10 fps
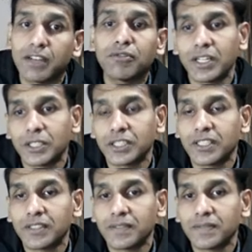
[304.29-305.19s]
function.
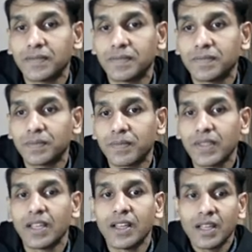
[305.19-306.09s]

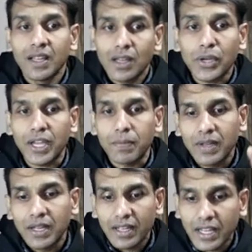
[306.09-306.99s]
Okay,
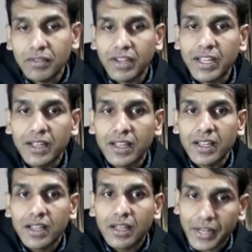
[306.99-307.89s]
anyway,
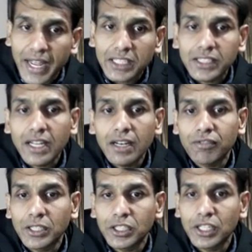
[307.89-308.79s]
rational
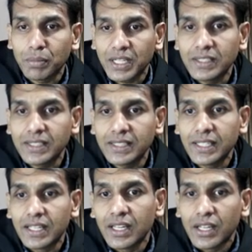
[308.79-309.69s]
function means
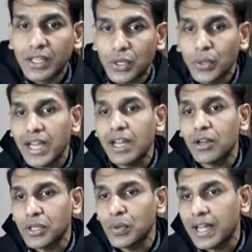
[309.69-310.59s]
you have
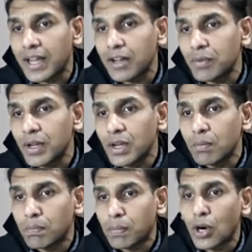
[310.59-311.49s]
you will have
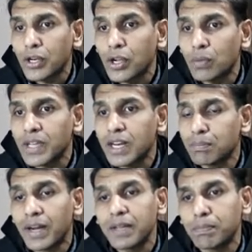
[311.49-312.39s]
polynomial
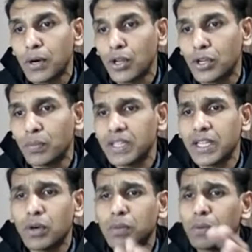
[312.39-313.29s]
by polynomial. They
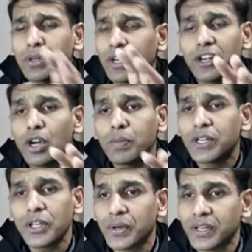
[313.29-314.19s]
won't put
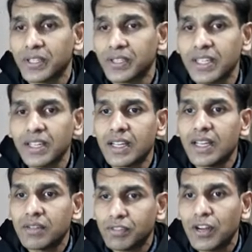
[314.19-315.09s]
trigonometry or anything.
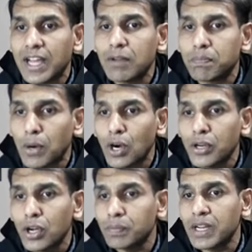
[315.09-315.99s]
We will have
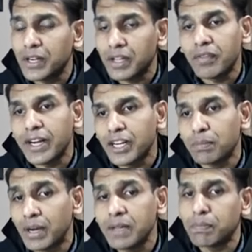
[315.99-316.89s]
polynomial divided
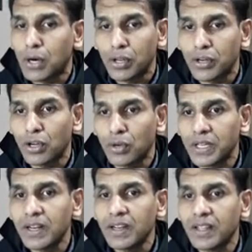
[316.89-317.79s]
by polynomial